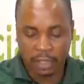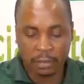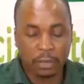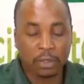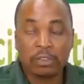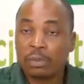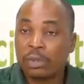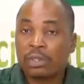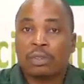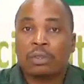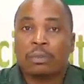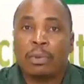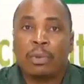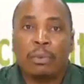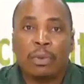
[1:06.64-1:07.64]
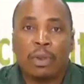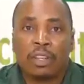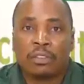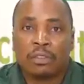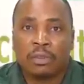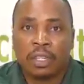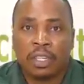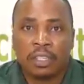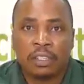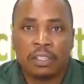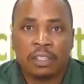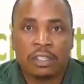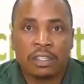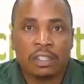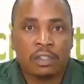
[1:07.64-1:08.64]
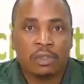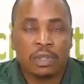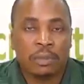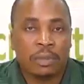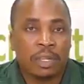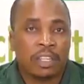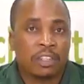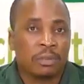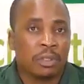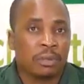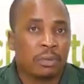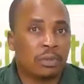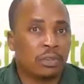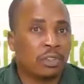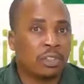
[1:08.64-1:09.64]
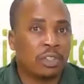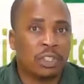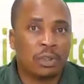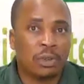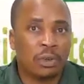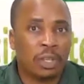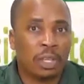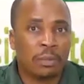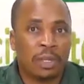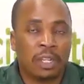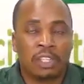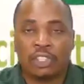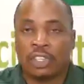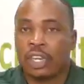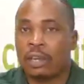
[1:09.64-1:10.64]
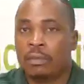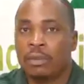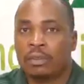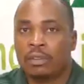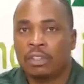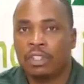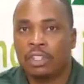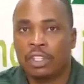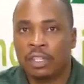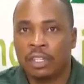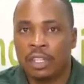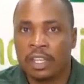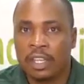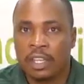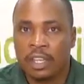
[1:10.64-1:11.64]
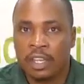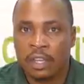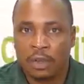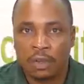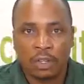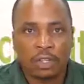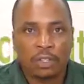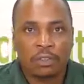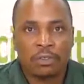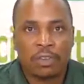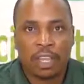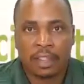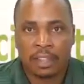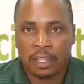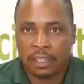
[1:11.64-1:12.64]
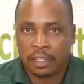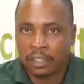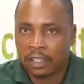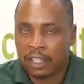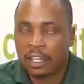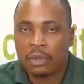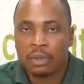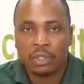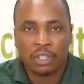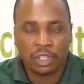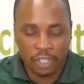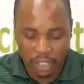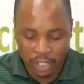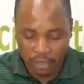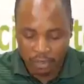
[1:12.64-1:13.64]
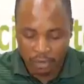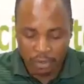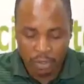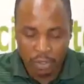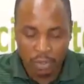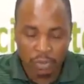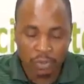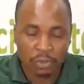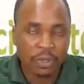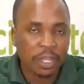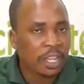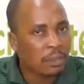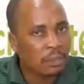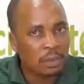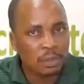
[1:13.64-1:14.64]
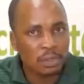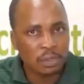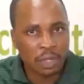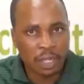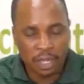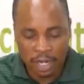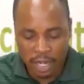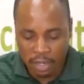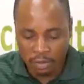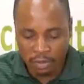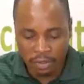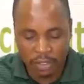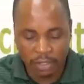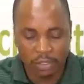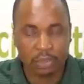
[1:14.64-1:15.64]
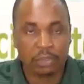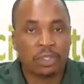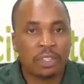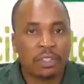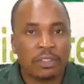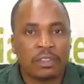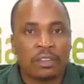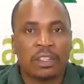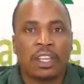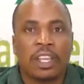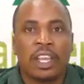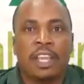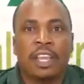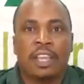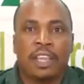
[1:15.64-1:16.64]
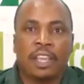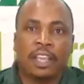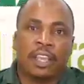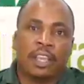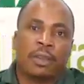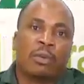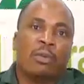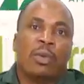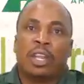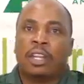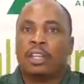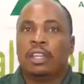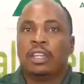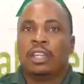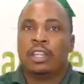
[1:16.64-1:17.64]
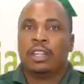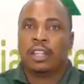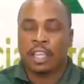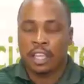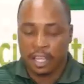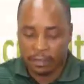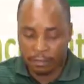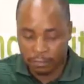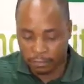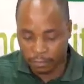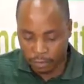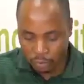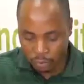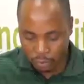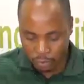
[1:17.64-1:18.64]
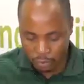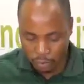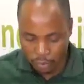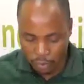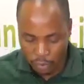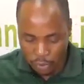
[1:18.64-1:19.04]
the most popular student into a management position or a managerial position, only to find that he or she is not going to be able to carry out the duties when they have to